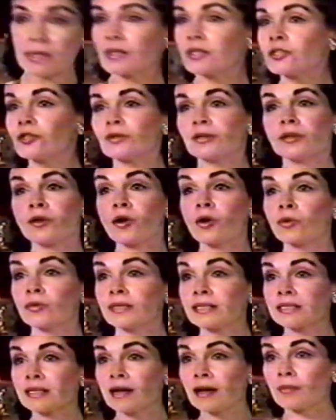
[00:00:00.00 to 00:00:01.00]
because you can
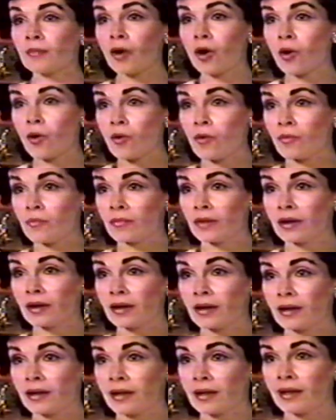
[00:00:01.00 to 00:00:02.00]
always come home
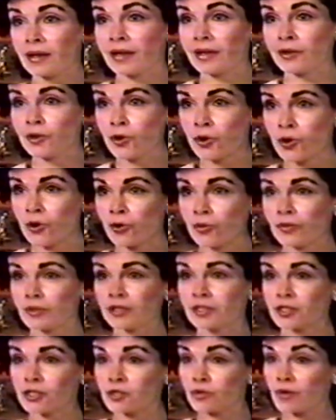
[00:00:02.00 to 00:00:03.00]
and
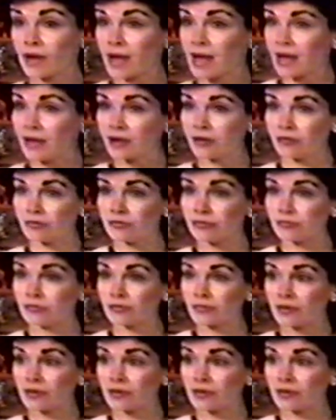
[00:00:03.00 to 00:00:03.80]
know that you have